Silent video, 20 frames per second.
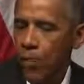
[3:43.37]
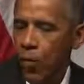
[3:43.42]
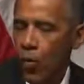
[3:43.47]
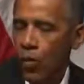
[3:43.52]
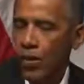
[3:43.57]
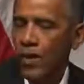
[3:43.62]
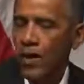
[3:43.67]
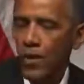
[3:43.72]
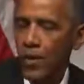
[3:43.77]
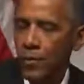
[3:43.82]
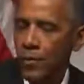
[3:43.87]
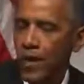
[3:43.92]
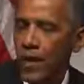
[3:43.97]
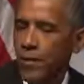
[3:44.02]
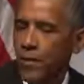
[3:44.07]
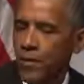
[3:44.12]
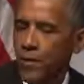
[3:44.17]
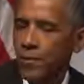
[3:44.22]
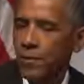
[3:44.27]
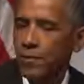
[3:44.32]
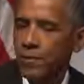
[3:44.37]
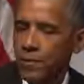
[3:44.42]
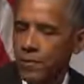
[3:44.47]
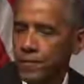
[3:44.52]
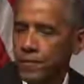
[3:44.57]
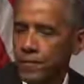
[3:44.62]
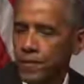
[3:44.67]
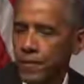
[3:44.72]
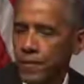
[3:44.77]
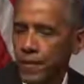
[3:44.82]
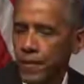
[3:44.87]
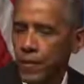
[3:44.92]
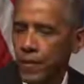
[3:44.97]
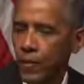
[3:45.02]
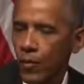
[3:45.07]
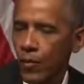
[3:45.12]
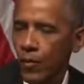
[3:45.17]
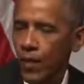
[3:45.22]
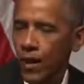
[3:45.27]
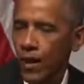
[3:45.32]
ordinary people,
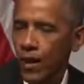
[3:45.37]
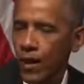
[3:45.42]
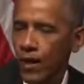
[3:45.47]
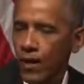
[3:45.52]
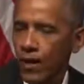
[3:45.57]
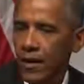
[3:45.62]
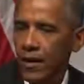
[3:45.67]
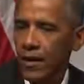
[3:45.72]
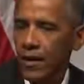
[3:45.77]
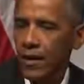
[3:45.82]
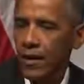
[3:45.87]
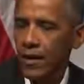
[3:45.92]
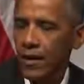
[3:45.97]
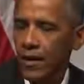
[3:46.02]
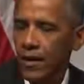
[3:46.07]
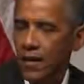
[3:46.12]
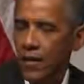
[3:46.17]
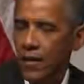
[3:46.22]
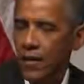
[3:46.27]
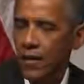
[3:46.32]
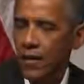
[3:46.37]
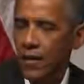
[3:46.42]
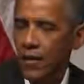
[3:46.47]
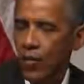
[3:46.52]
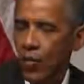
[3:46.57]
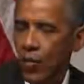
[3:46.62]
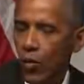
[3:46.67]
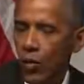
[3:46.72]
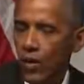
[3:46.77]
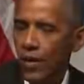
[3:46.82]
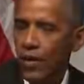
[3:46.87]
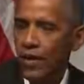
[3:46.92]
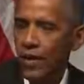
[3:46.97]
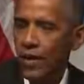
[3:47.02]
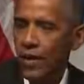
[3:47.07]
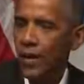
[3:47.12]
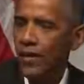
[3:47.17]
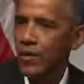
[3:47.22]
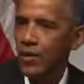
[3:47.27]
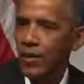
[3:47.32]
when working
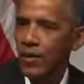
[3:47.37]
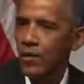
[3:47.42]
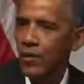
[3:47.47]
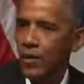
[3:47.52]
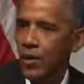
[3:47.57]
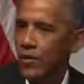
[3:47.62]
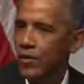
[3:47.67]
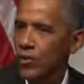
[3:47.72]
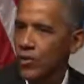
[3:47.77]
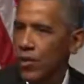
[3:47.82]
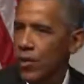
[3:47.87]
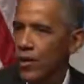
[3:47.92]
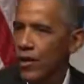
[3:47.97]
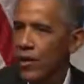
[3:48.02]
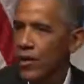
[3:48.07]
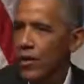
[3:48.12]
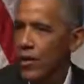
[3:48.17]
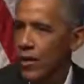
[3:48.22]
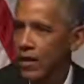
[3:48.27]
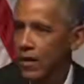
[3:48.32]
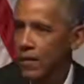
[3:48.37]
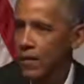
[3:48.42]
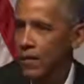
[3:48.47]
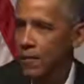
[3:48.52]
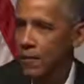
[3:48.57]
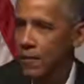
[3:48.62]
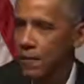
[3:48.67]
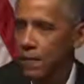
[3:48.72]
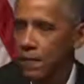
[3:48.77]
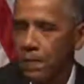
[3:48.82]
together, can do extraordinary things.